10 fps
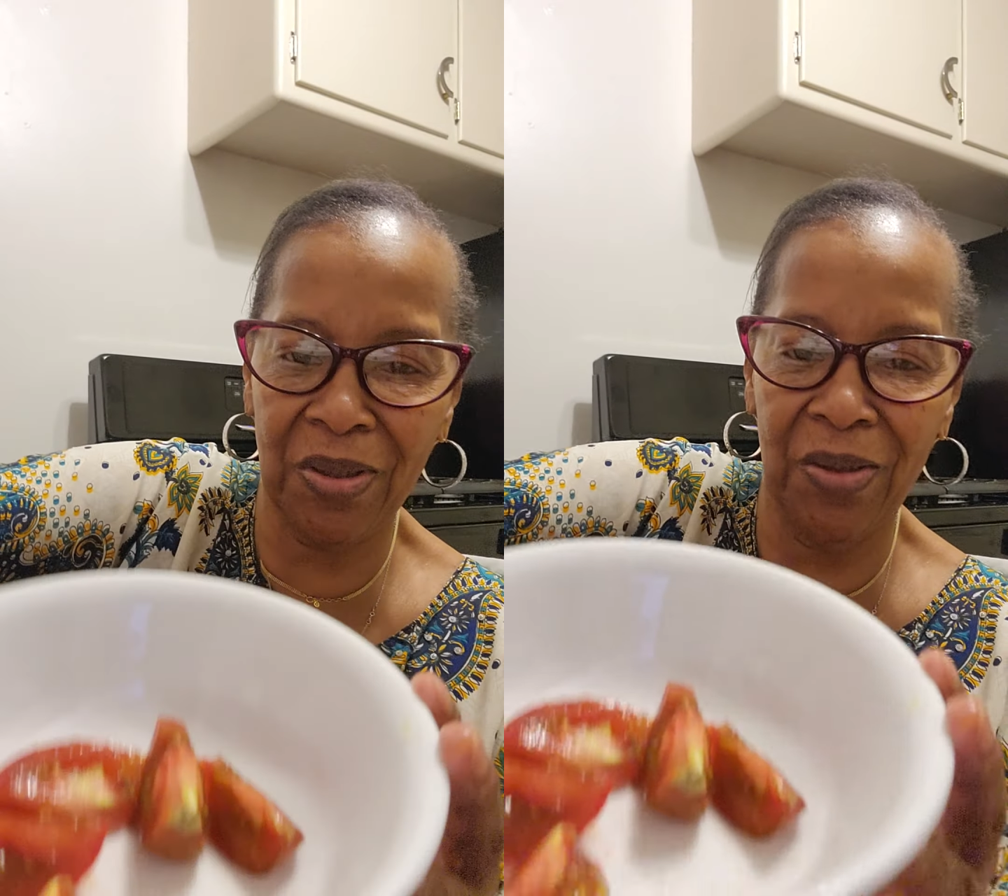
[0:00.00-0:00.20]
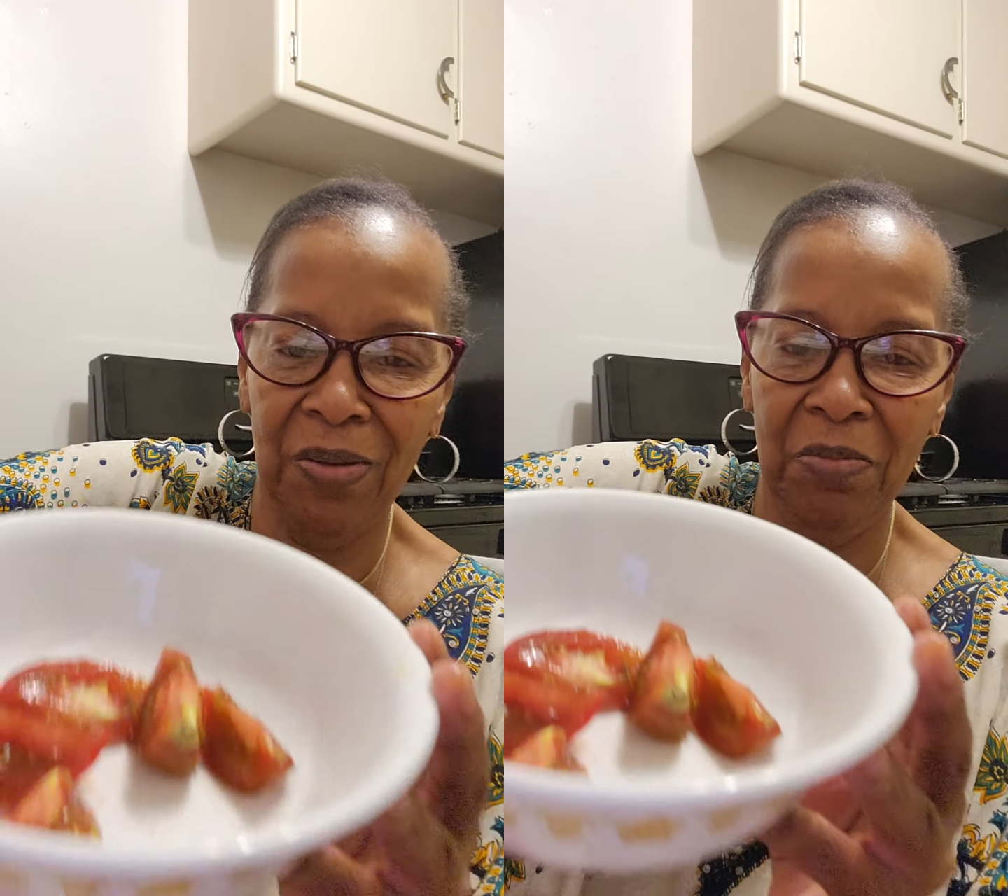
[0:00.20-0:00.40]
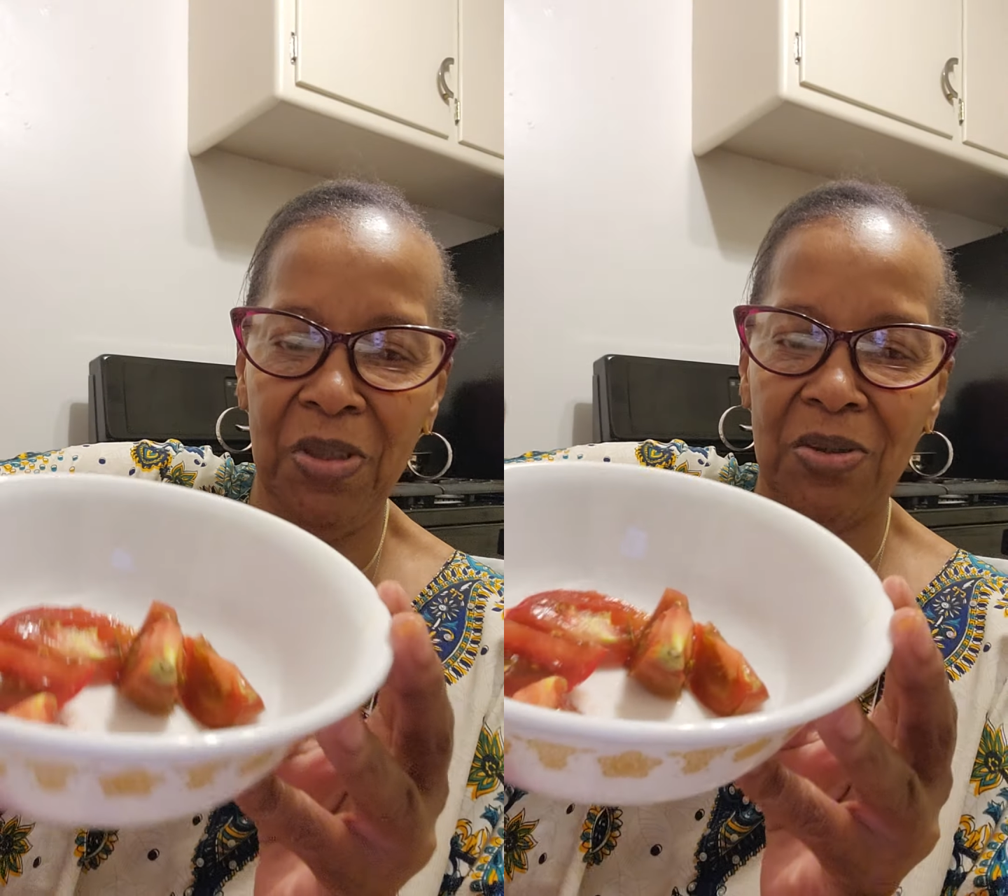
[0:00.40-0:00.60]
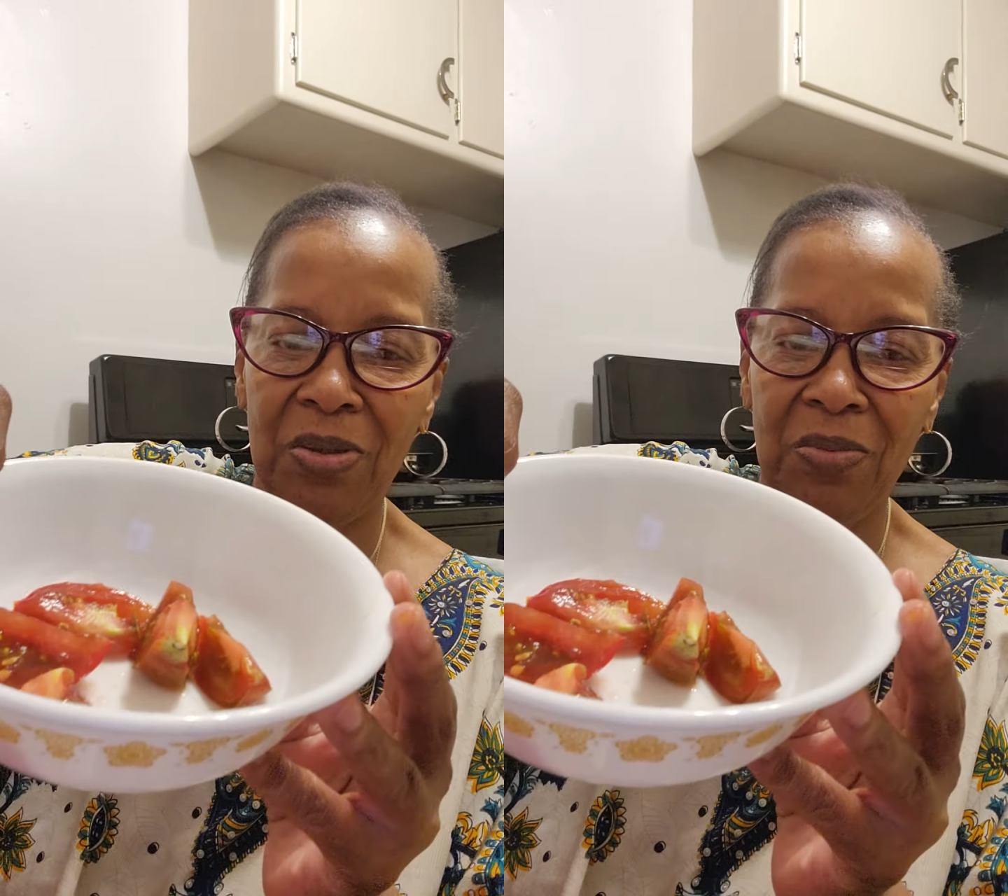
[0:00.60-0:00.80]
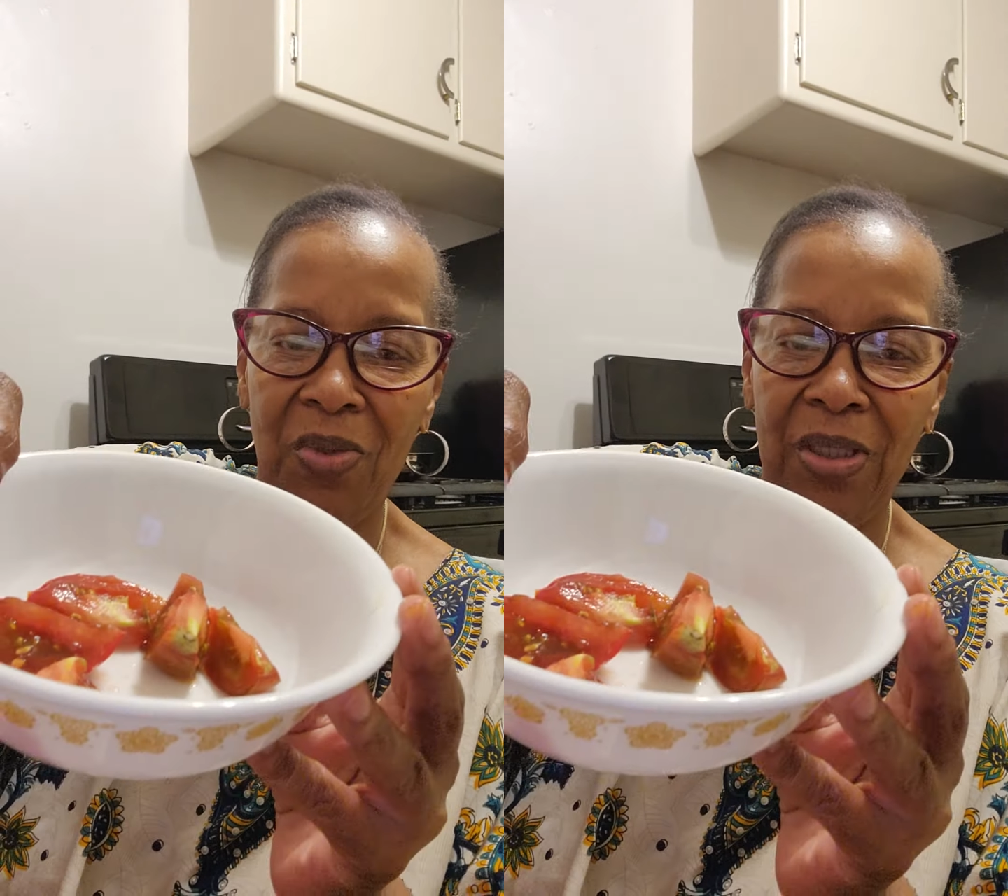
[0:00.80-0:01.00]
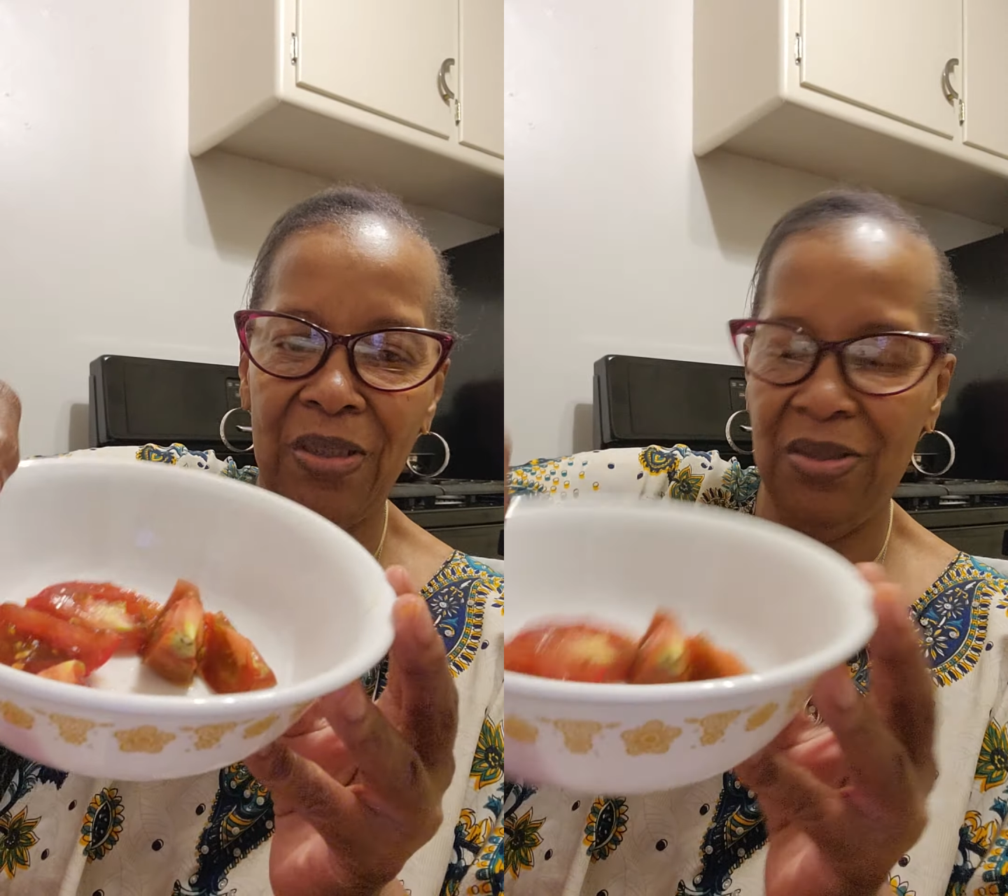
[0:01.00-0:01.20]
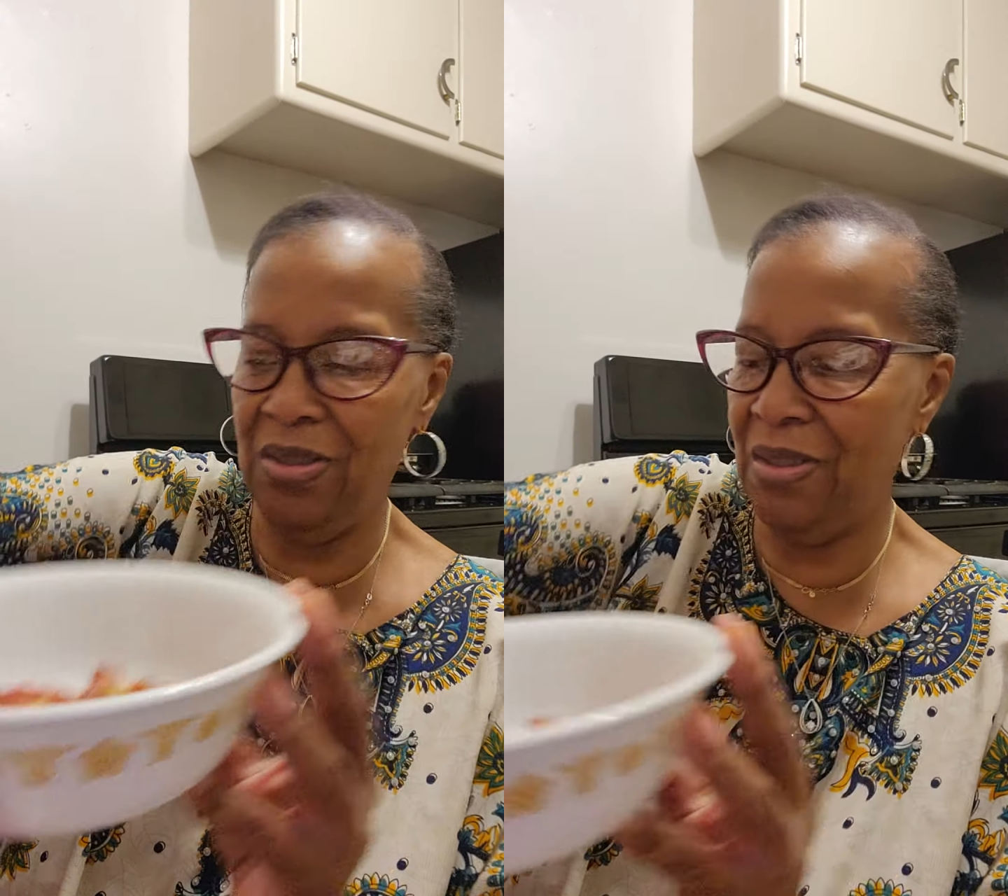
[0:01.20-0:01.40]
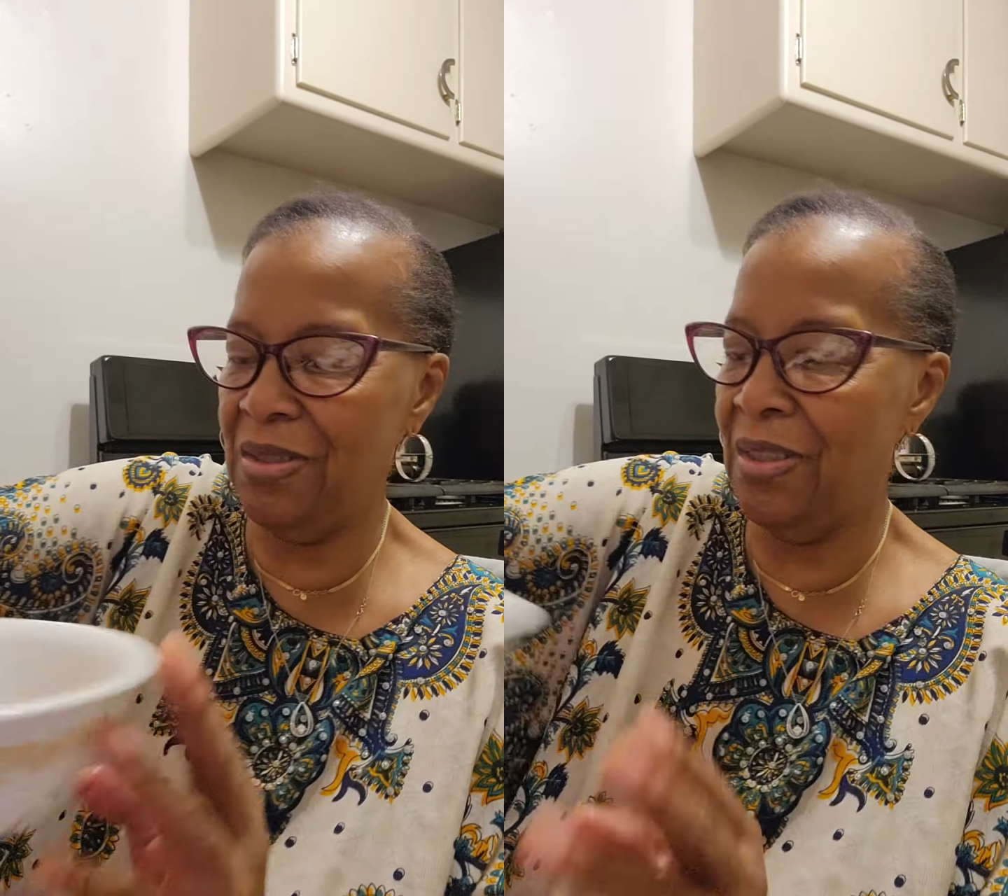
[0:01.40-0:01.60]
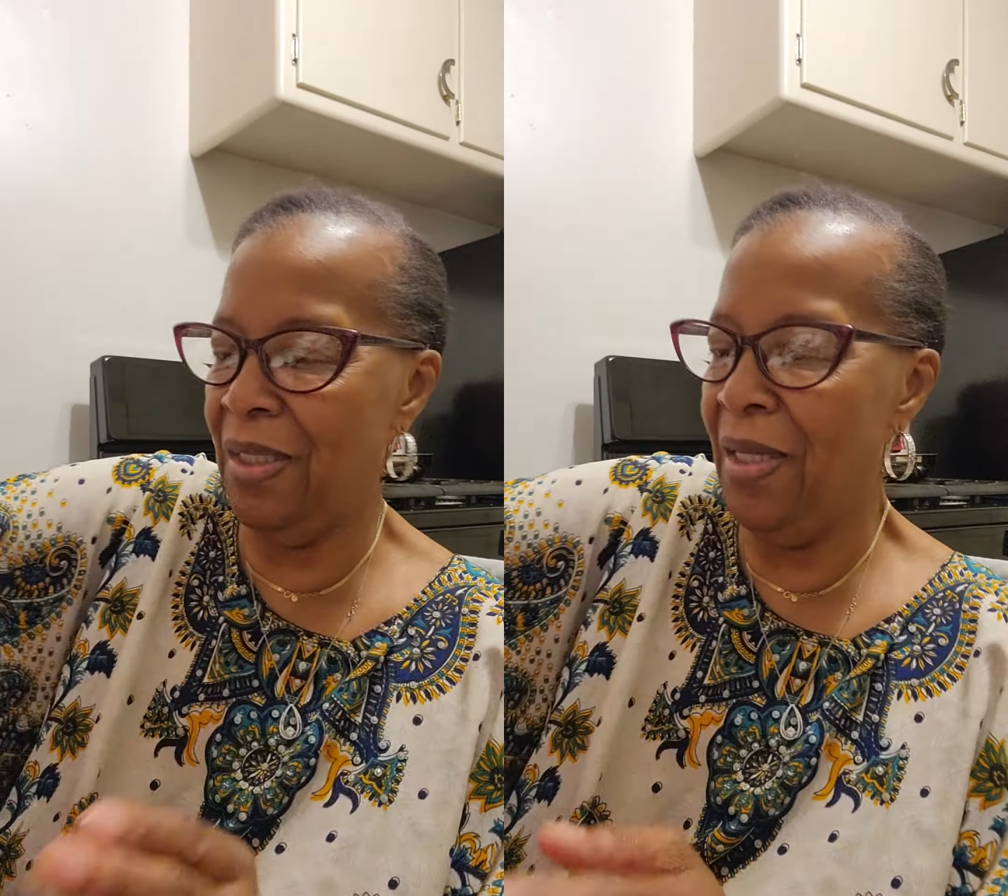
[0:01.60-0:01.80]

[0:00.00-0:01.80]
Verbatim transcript: Cut them into wedges